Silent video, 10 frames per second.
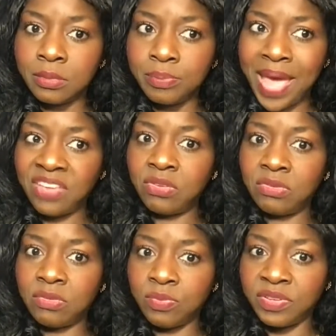
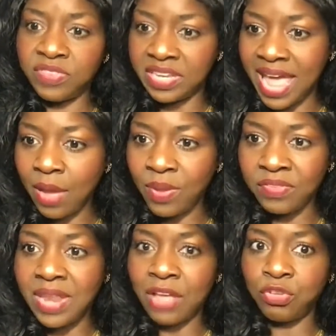patients the day
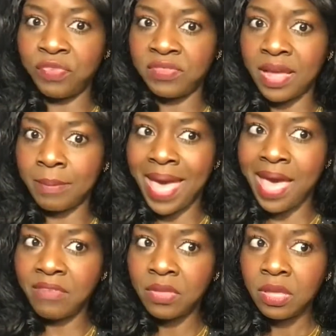whether or not you finna take a
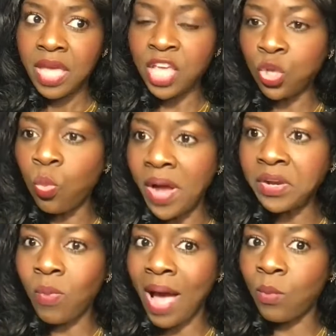bath. And you
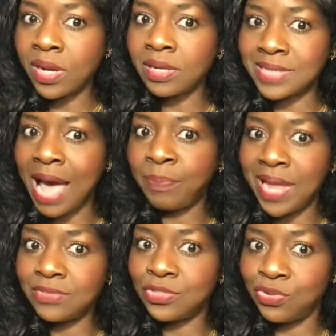wonder why one of the top
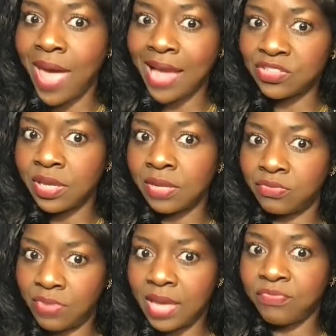places you actually get
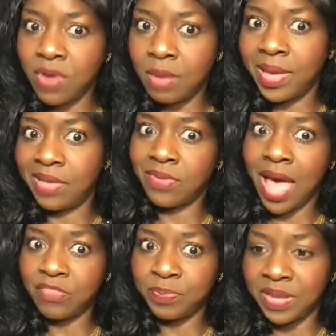sick from is a
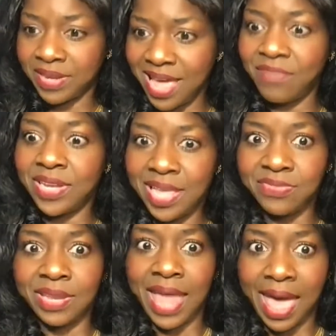hospital.
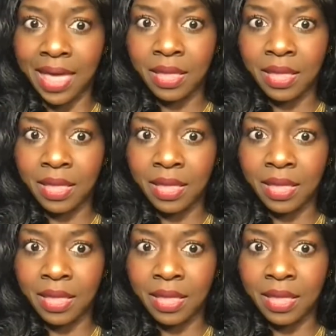It's a lot.